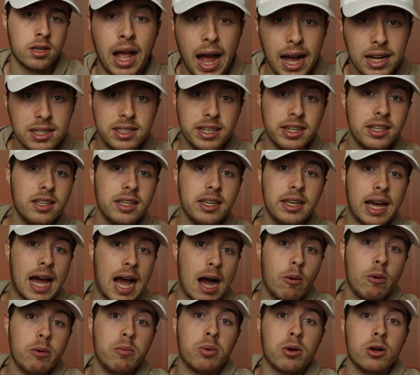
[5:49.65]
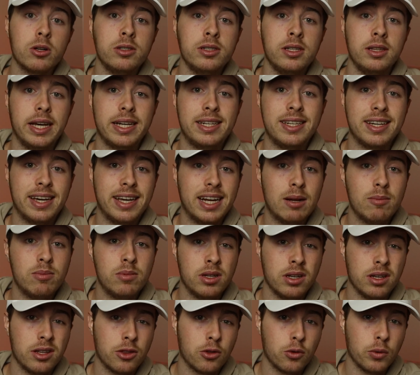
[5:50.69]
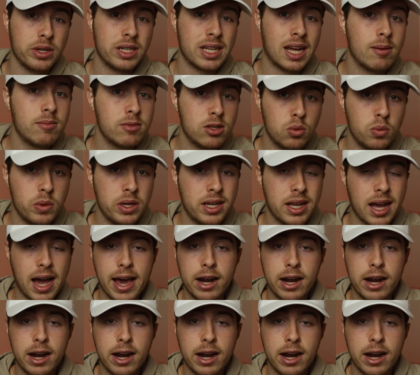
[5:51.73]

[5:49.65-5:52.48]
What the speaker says: Ideally, I would personally like to get up to 3 times a week.